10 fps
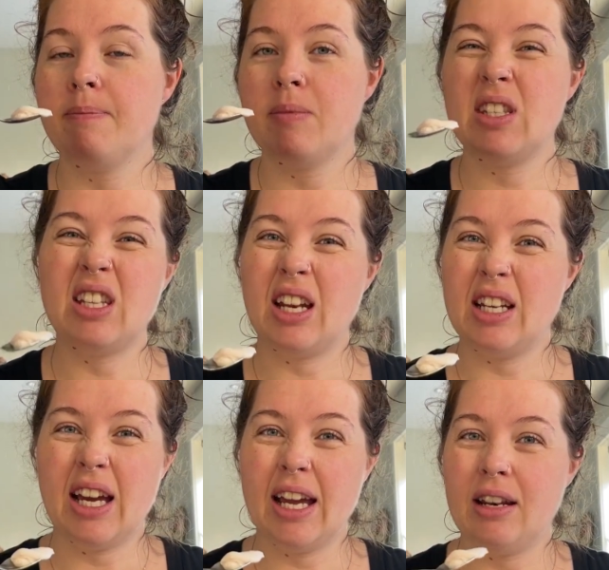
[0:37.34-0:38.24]
It's not a
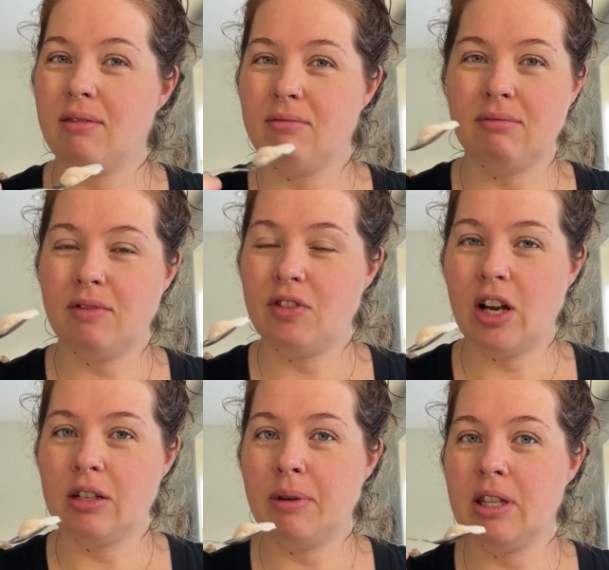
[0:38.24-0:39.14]
diet. I've
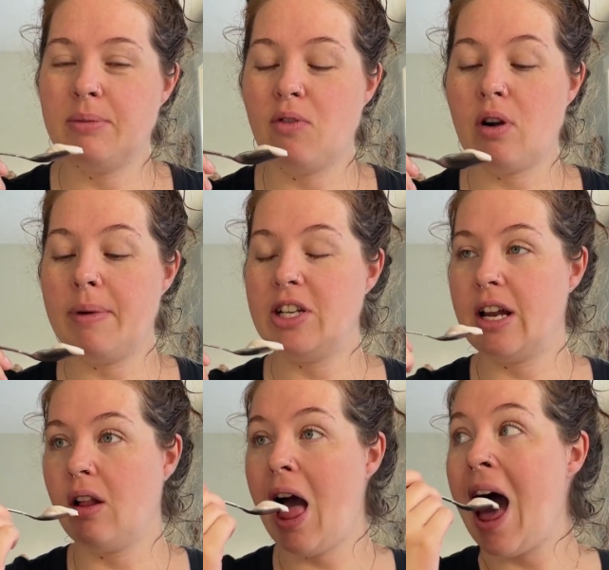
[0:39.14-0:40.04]
talked about this before on my
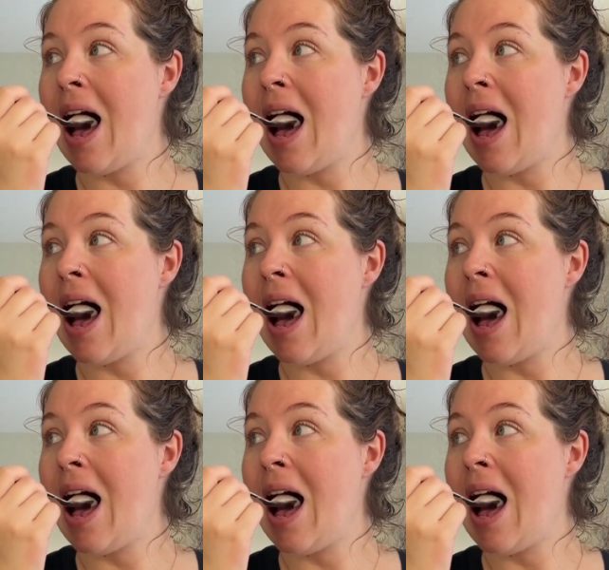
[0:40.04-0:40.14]
channel.